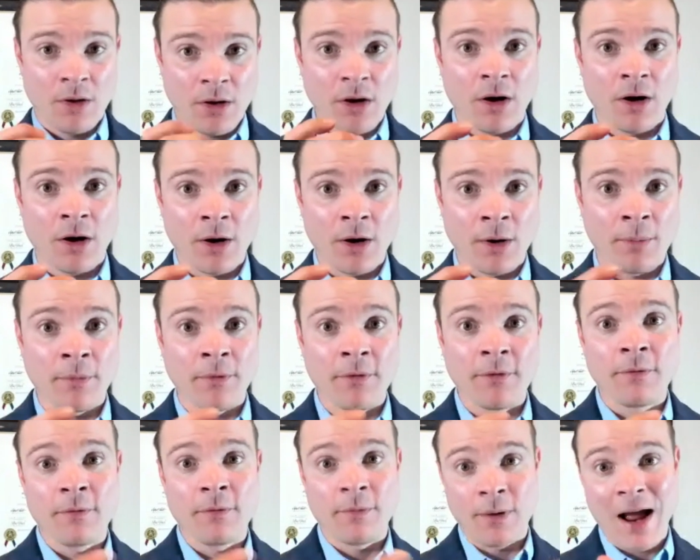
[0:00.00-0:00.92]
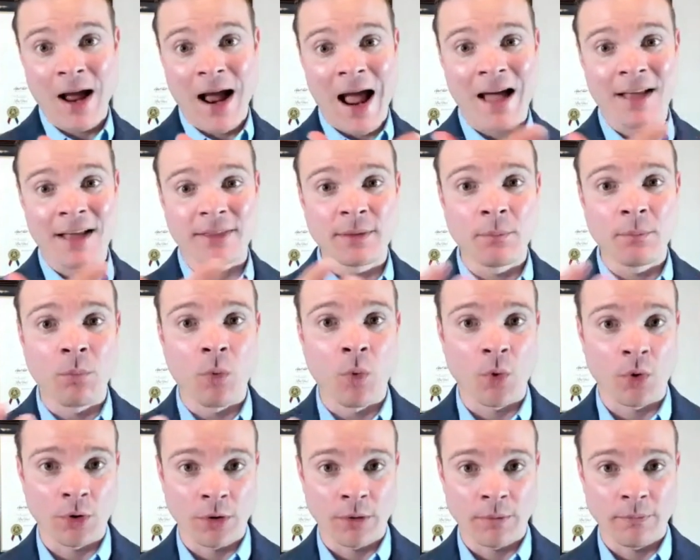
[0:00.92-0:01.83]
at the
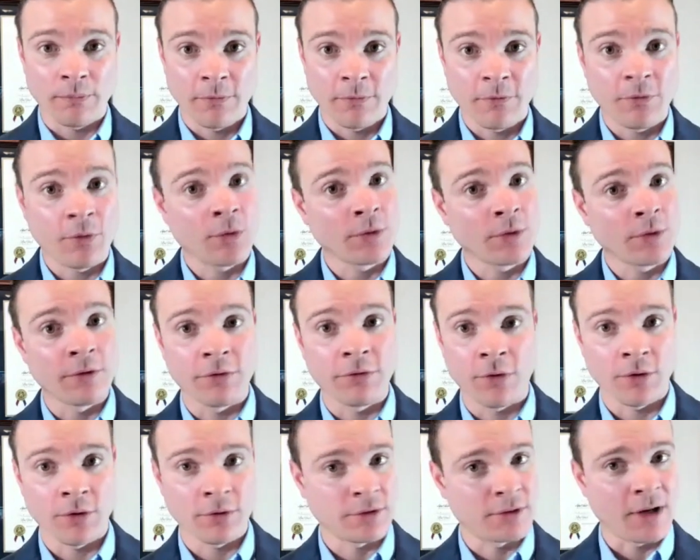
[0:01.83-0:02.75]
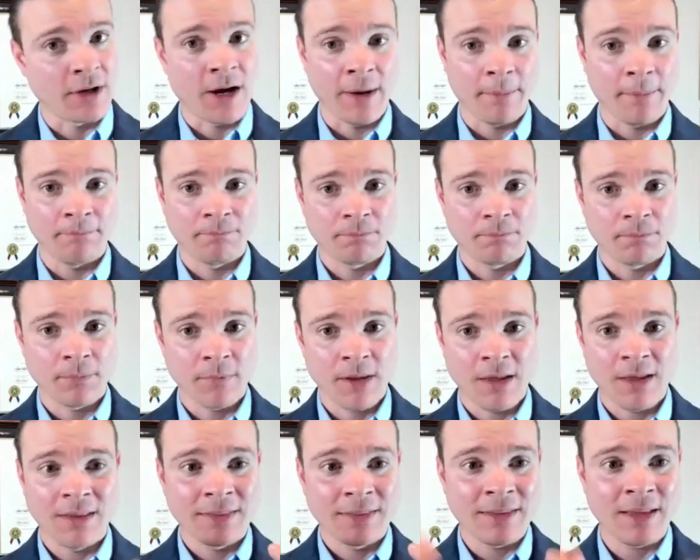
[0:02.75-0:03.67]
border for the first time.
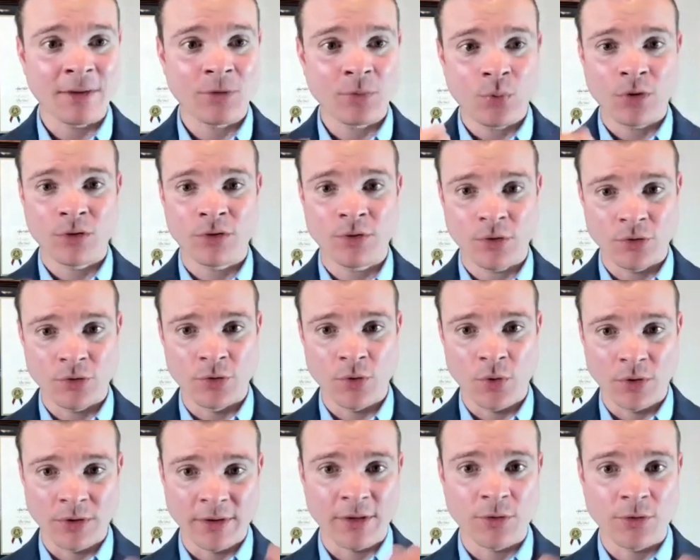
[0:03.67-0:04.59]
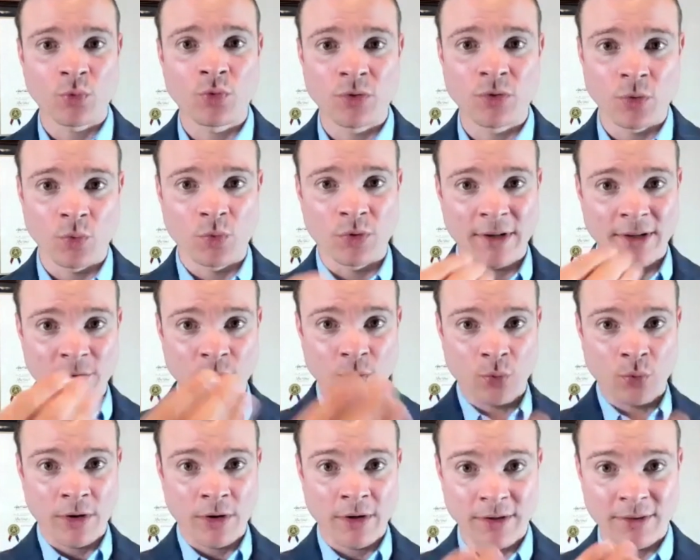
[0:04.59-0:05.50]
That's what they're doing. That's
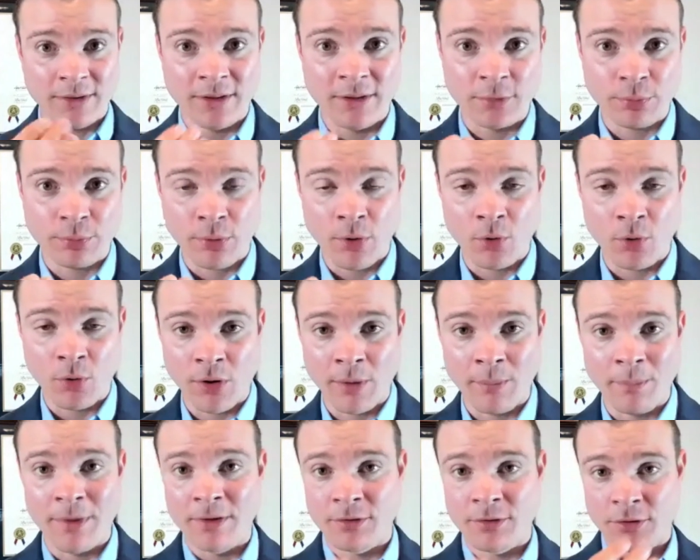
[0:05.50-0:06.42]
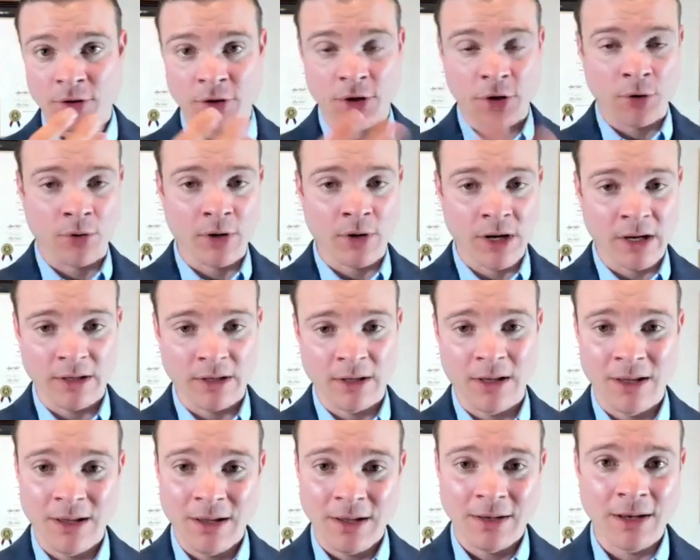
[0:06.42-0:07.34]
what this program is curing.
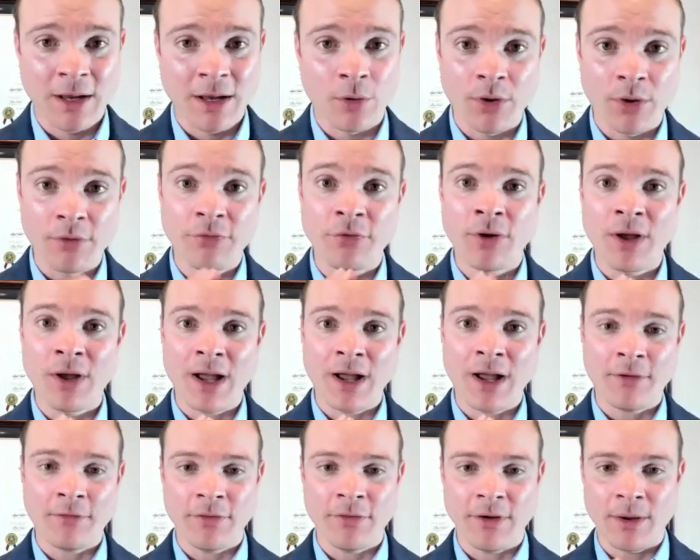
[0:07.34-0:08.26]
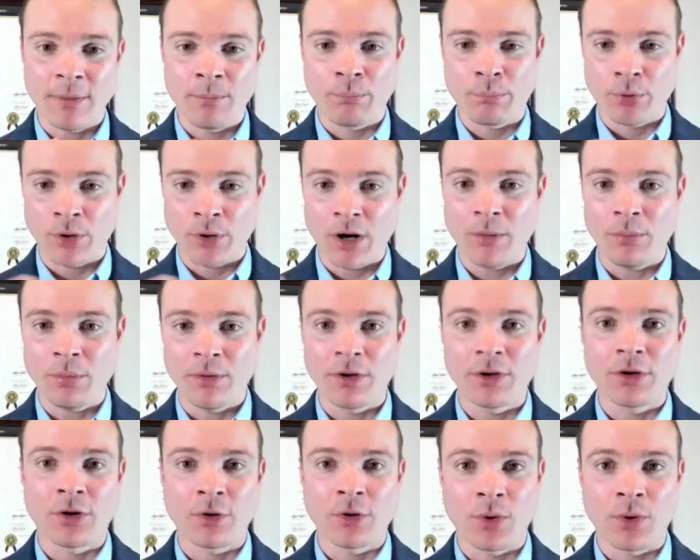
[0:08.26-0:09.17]
Now, if you have a problem
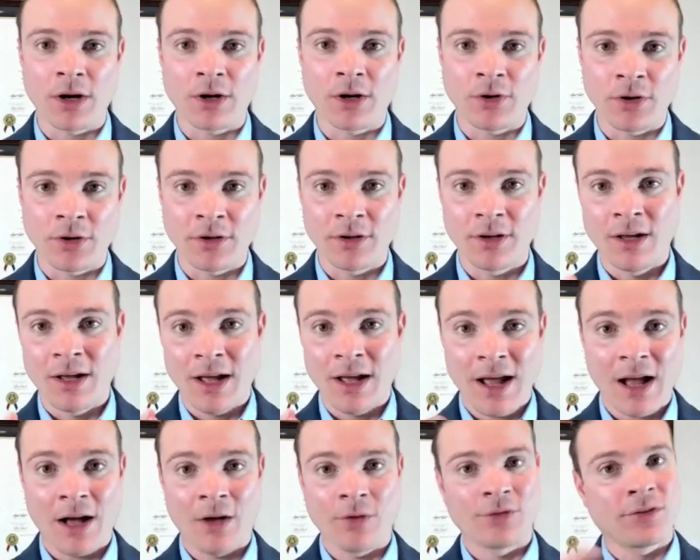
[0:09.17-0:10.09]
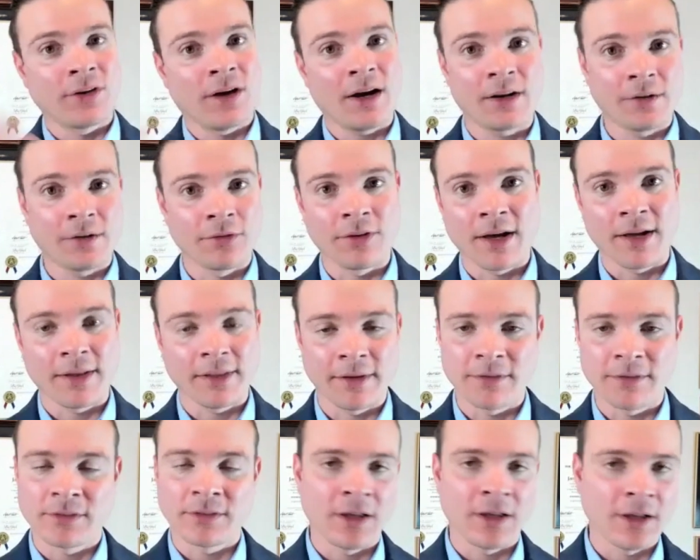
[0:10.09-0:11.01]
in your record outside of that,
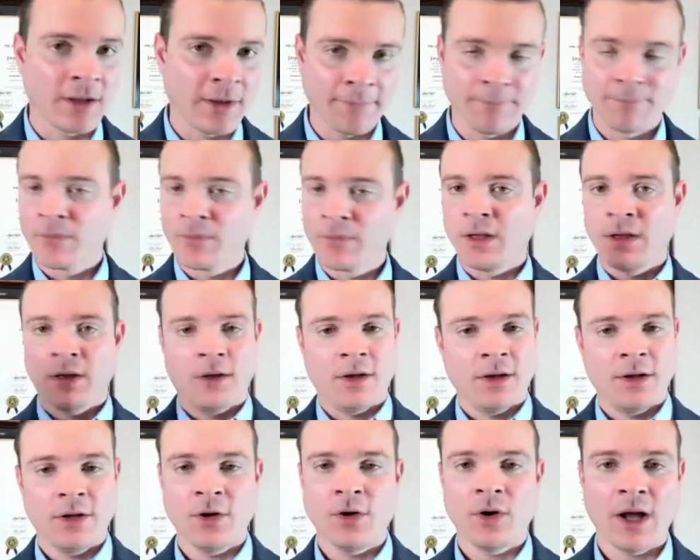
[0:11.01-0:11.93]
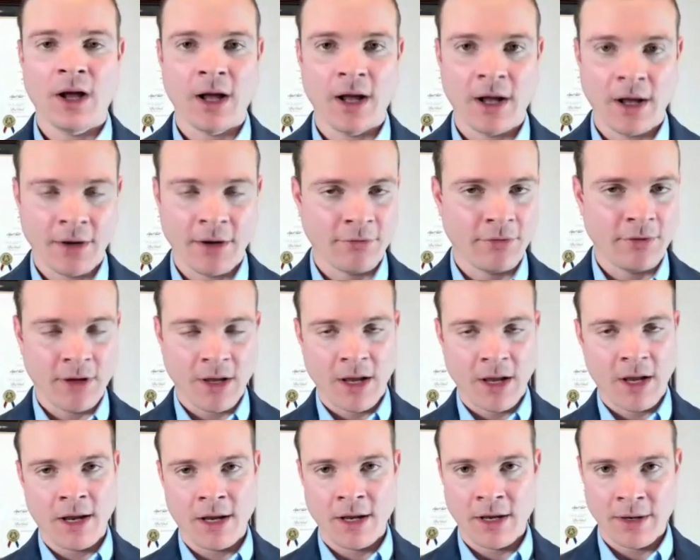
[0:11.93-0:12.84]
let's say you have
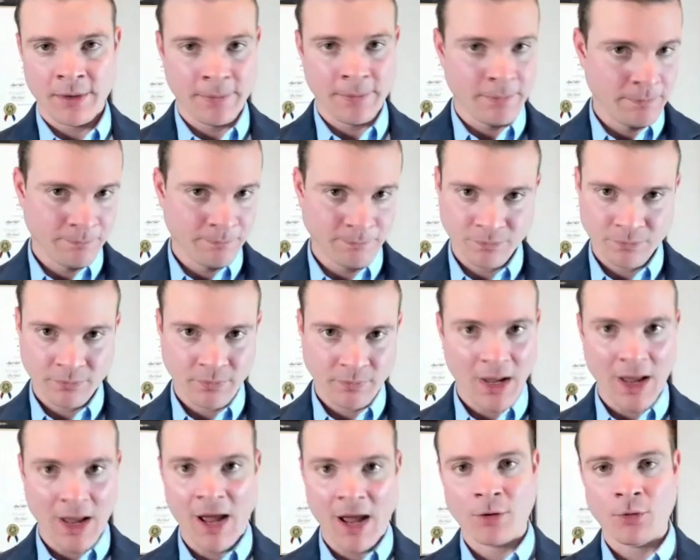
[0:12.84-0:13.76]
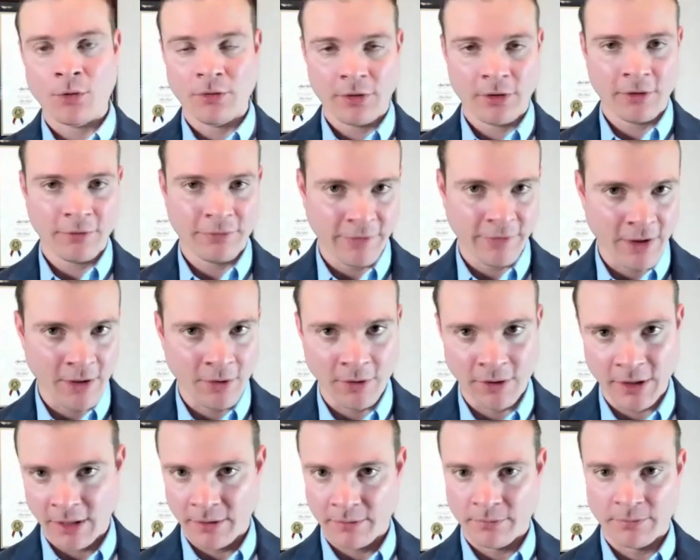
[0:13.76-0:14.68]
a aggravated
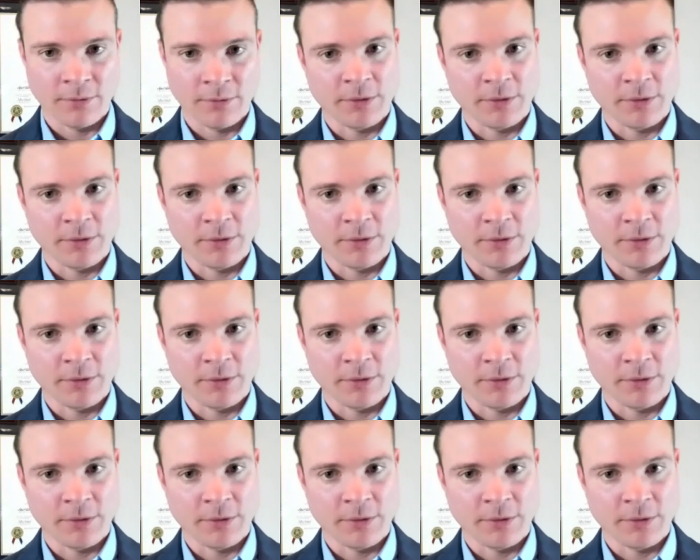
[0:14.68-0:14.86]
felony,